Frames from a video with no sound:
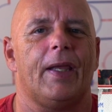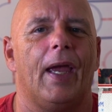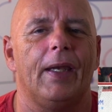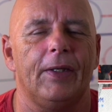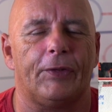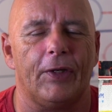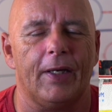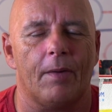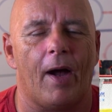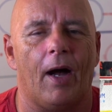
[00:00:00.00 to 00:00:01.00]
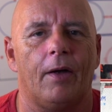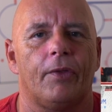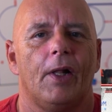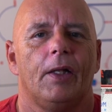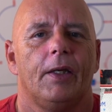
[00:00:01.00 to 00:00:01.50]
anything about
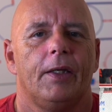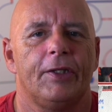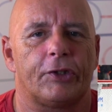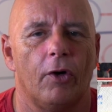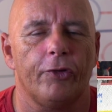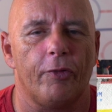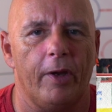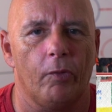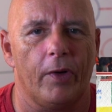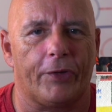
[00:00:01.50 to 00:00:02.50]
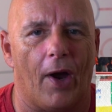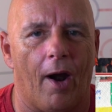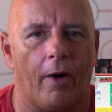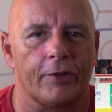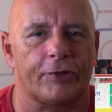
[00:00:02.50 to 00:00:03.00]
he's going to be
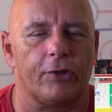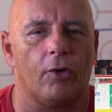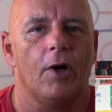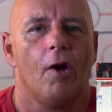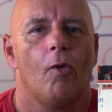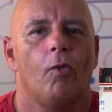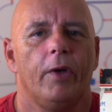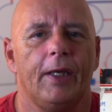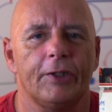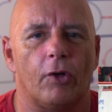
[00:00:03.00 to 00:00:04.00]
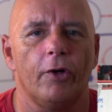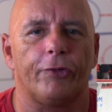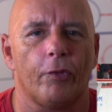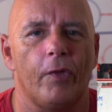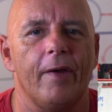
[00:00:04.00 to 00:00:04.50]
retired. So he's going
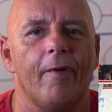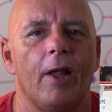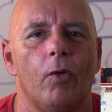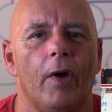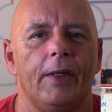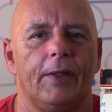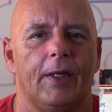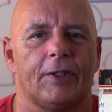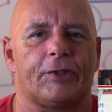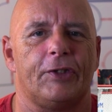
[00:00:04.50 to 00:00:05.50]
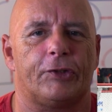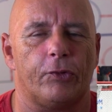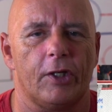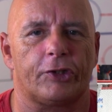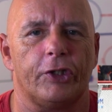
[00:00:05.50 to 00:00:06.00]
to reevaluate his
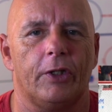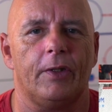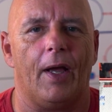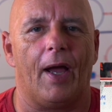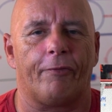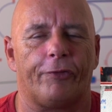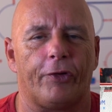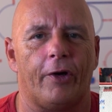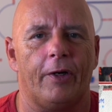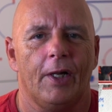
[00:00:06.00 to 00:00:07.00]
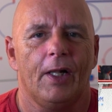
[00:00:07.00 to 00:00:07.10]
situation after